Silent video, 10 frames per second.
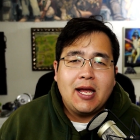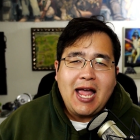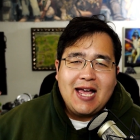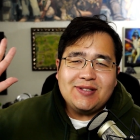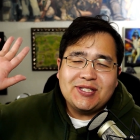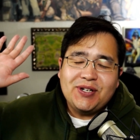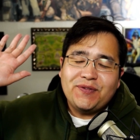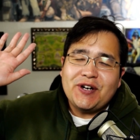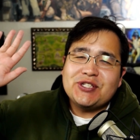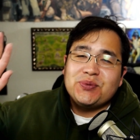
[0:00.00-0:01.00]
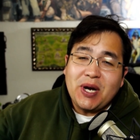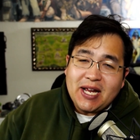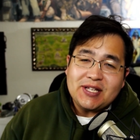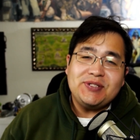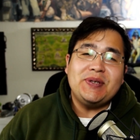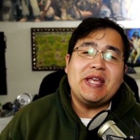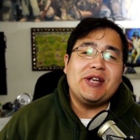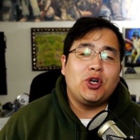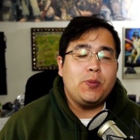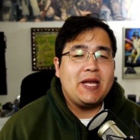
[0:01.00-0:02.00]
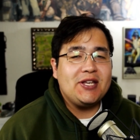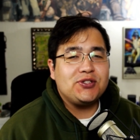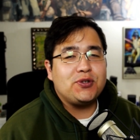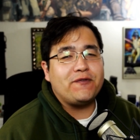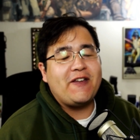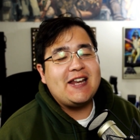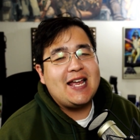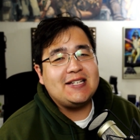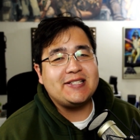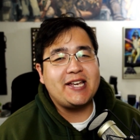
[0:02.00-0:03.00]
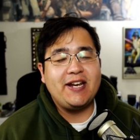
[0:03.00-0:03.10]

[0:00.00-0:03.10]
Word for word: How's it going, friends? Reckless Yuki here. Hope you guys are doing fantastic.